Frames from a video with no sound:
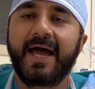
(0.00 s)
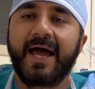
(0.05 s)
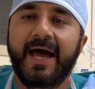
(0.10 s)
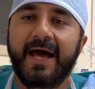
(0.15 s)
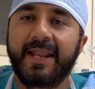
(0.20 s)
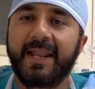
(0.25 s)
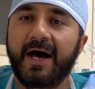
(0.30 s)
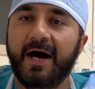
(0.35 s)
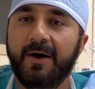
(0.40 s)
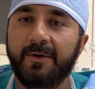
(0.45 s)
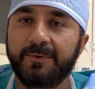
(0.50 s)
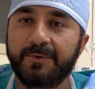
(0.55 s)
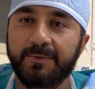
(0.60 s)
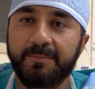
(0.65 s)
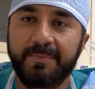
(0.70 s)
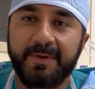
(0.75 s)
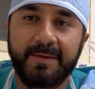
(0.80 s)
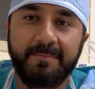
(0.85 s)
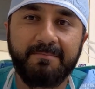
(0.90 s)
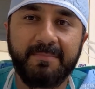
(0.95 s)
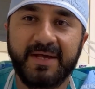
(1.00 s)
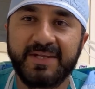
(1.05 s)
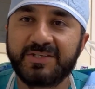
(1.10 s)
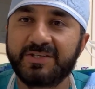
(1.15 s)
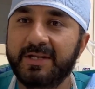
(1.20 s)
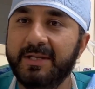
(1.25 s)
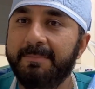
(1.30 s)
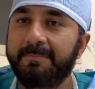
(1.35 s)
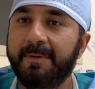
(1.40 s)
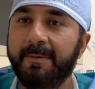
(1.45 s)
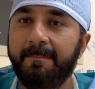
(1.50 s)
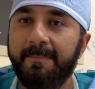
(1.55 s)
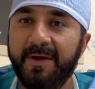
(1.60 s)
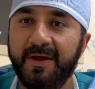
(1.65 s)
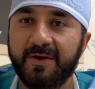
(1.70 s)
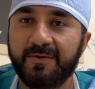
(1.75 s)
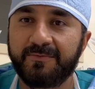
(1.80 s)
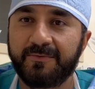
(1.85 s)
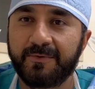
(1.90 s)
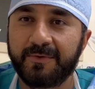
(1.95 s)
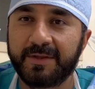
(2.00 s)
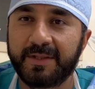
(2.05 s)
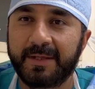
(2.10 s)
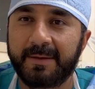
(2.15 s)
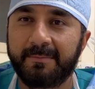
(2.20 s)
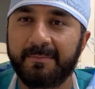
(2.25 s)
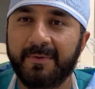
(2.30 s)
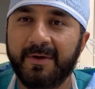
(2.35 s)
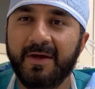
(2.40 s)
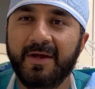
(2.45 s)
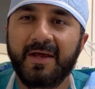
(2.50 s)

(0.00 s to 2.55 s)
and how to be mentally prepared for them.